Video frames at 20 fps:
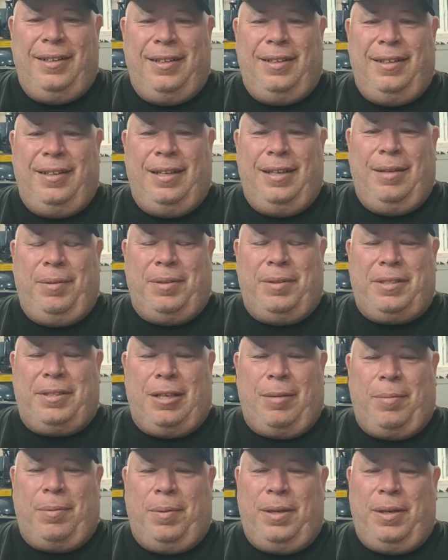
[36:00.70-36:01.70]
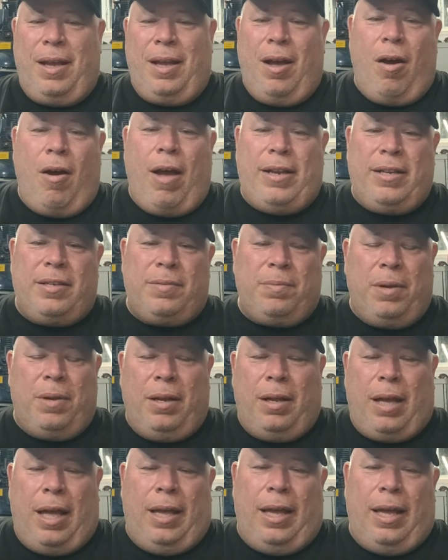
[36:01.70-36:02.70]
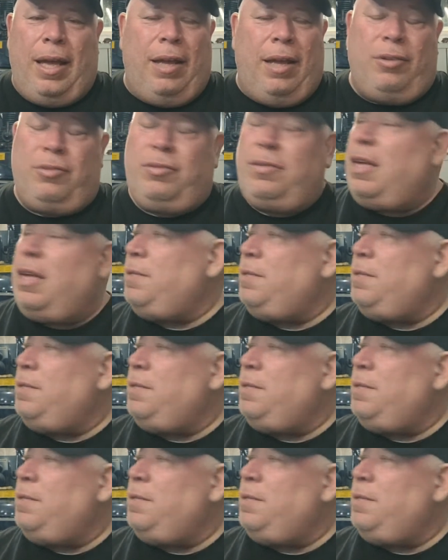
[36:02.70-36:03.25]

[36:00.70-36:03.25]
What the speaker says: I'm a stubborn one. No, I just want to. Trust me.